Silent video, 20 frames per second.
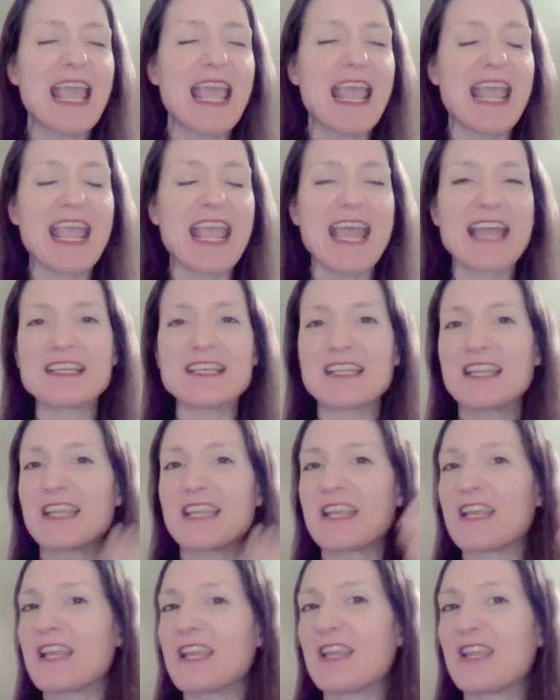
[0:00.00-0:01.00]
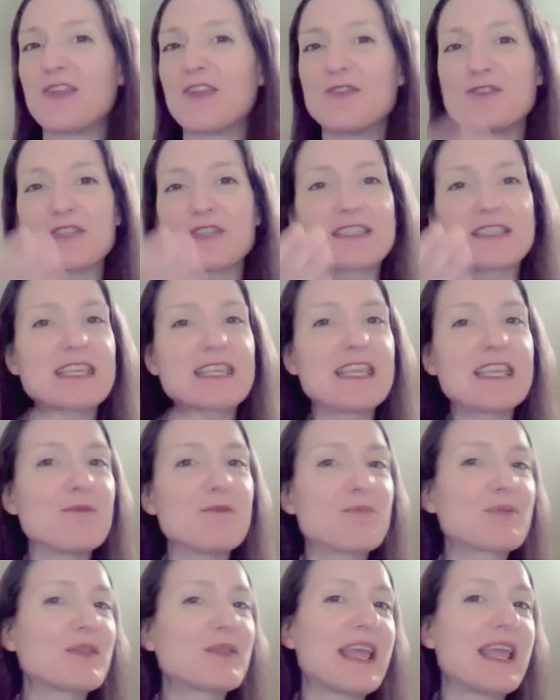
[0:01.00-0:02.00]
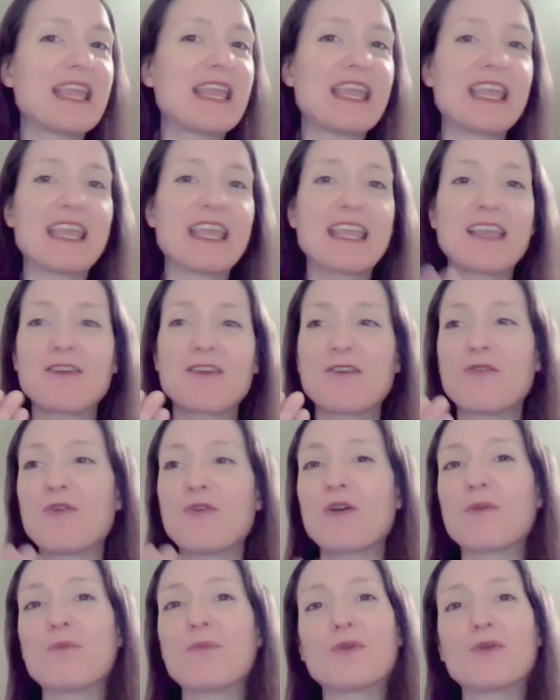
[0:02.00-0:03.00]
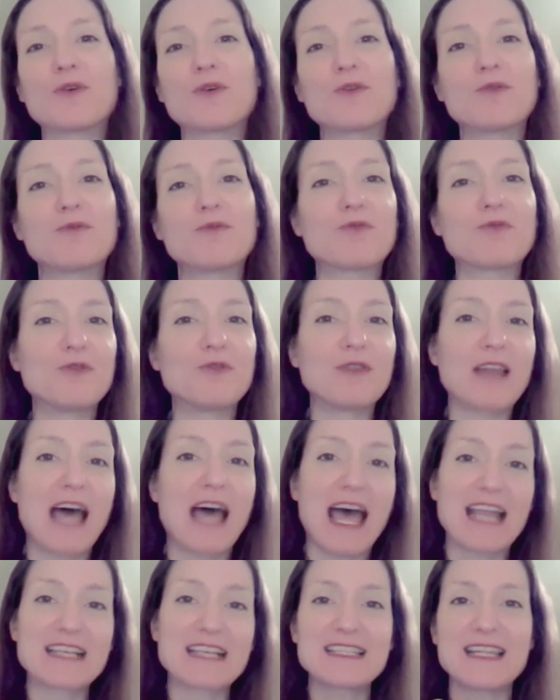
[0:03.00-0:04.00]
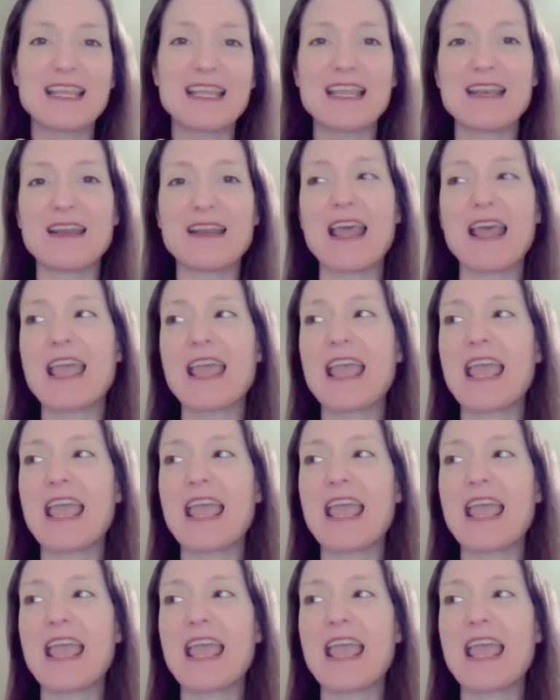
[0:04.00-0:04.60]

And you just keep playing hormonal roulette and